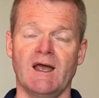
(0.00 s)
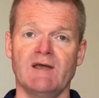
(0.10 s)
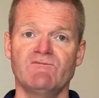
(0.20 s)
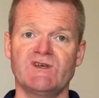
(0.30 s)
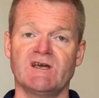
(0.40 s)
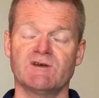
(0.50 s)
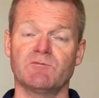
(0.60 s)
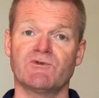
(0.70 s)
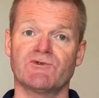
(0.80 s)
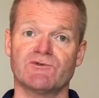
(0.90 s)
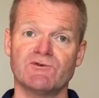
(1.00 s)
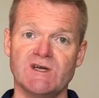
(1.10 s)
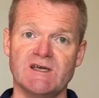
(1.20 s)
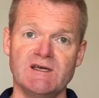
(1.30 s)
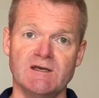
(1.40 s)
In video number
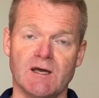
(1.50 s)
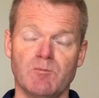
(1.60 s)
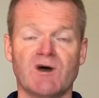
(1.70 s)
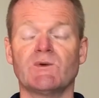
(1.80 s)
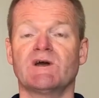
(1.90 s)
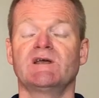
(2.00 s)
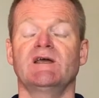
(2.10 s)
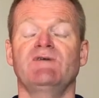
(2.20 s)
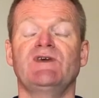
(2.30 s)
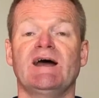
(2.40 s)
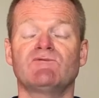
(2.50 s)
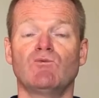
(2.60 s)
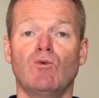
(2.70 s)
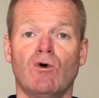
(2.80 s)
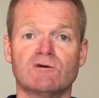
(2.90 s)
3, and by the way, if you
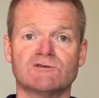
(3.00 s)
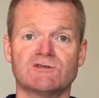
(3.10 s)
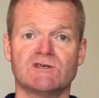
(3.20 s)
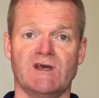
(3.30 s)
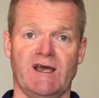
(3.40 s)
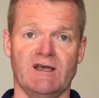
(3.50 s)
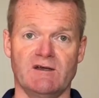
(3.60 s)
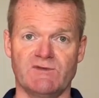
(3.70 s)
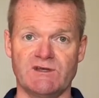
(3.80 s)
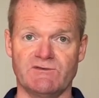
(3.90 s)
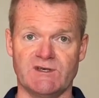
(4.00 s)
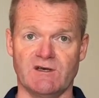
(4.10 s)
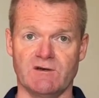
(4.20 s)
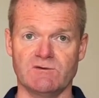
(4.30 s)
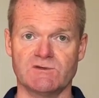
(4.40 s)
haven't watched any of these
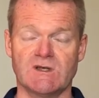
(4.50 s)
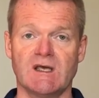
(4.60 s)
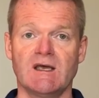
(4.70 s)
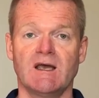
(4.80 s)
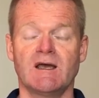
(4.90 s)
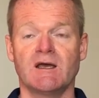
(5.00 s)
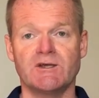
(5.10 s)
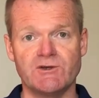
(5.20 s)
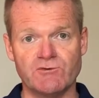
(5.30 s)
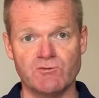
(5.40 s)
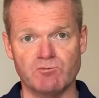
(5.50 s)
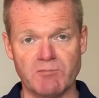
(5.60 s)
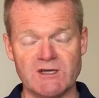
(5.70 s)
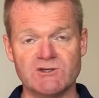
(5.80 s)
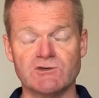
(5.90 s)
videos, you
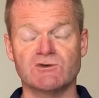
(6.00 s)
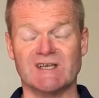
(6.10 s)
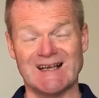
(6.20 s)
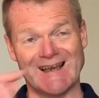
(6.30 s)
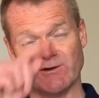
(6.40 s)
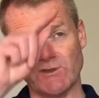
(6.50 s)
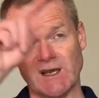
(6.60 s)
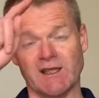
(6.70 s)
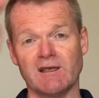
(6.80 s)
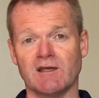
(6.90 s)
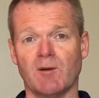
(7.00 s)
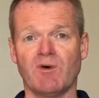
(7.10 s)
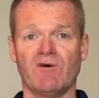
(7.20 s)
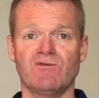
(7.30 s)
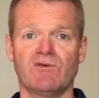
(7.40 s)
make sure to click on the link
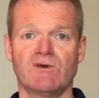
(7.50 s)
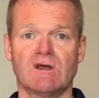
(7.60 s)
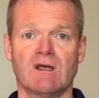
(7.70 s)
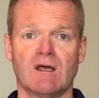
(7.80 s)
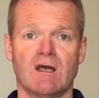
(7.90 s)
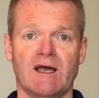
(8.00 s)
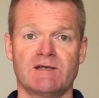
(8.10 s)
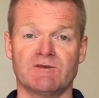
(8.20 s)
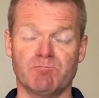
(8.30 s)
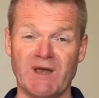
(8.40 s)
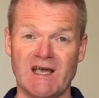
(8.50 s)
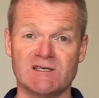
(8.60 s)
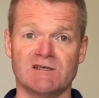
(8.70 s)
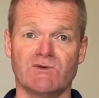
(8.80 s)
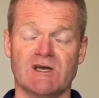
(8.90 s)
above. It's
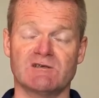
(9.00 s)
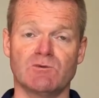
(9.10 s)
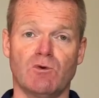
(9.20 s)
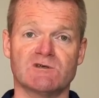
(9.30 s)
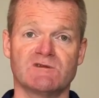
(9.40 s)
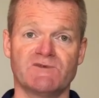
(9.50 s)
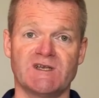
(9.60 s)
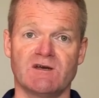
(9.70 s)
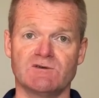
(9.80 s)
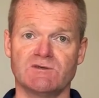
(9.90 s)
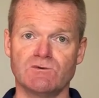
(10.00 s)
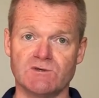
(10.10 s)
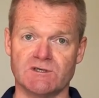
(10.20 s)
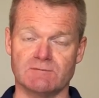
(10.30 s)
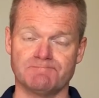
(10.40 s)
best if you actually watch the videos in order.